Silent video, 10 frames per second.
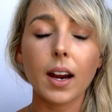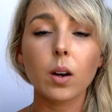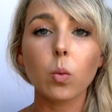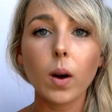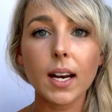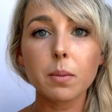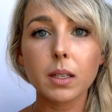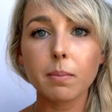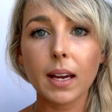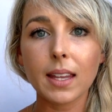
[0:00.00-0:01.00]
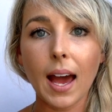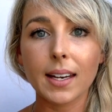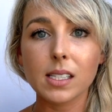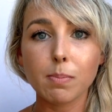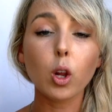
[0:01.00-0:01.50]
And what I mean by that
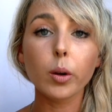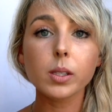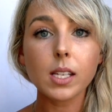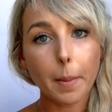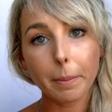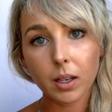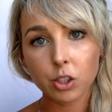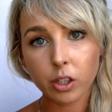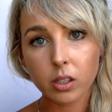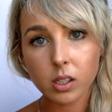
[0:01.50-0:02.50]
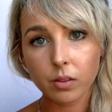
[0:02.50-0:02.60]
is close-up pictures